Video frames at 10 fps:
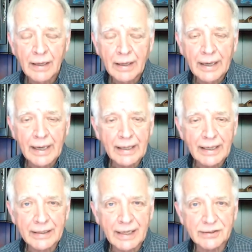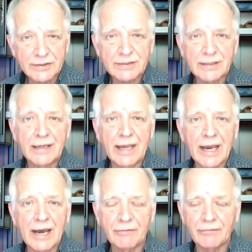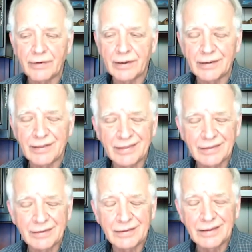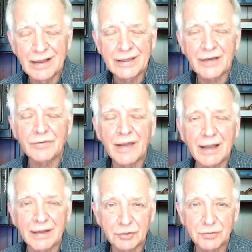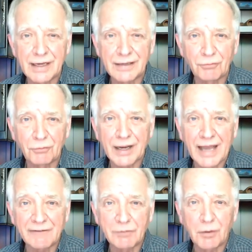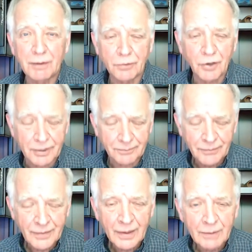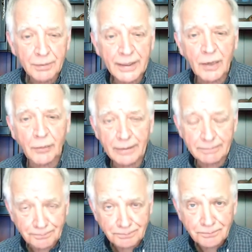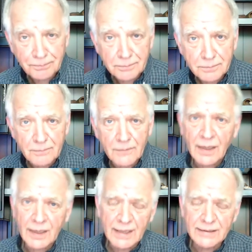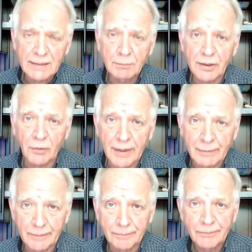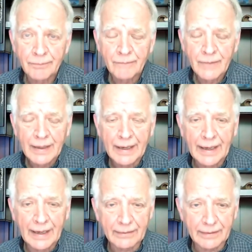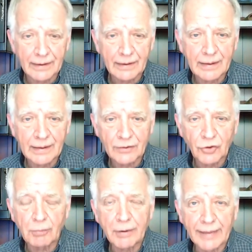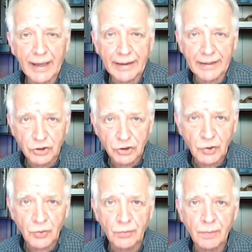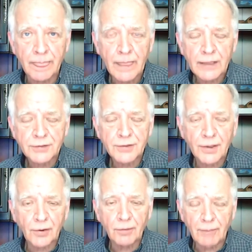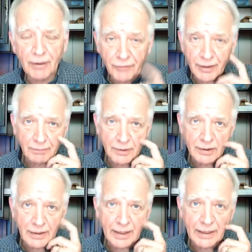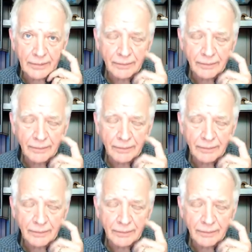and I, I just didn't have uh, enough knowledge when I read half of one book. But anyway, God sent me to Rhema, and, uh, and He told me that in June. So my friend Bill and I,